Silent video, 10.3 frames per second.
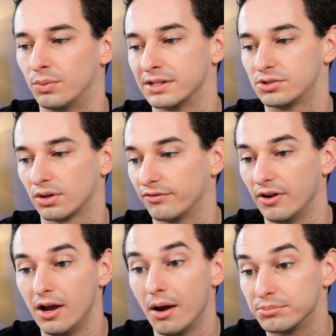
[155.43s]
where it's sort of
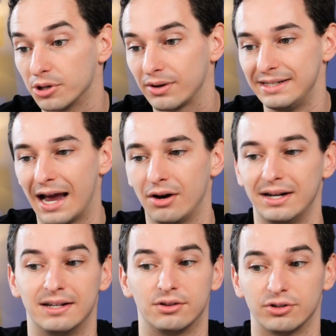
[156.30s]
broken down
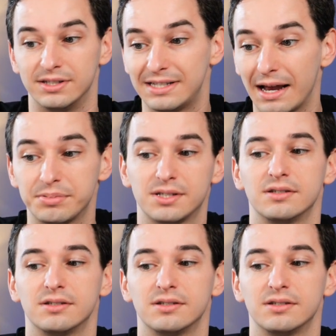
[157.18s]
into 3 steps.